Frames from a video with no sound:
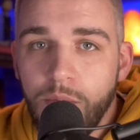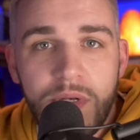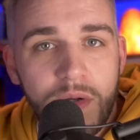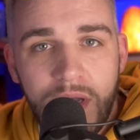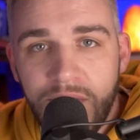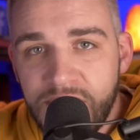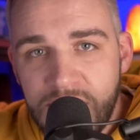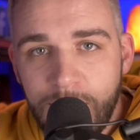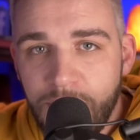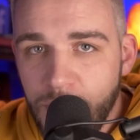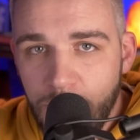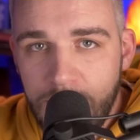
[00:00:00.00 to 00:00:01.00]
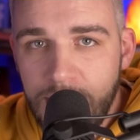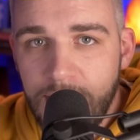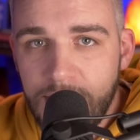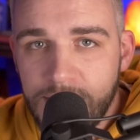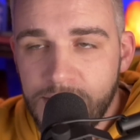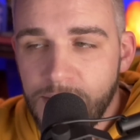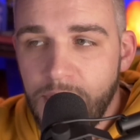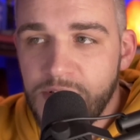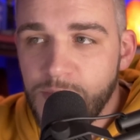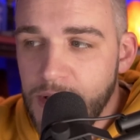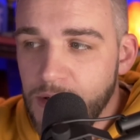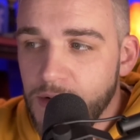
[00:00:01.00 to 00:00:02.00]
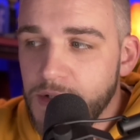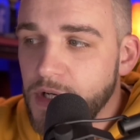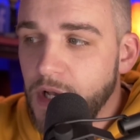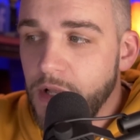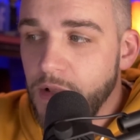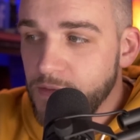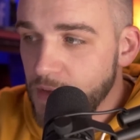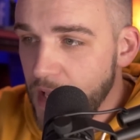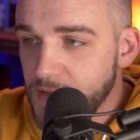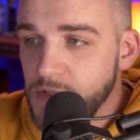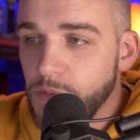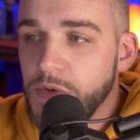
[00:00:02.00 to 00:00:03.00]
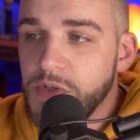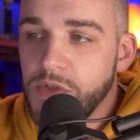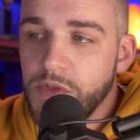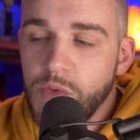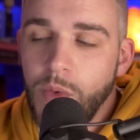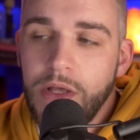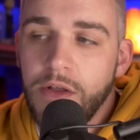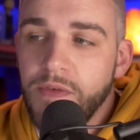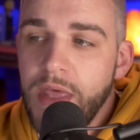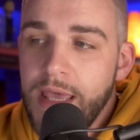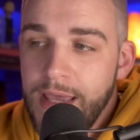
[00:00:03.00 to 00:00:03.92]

we don't have the same authority as as Peter and John as, as the original twelve.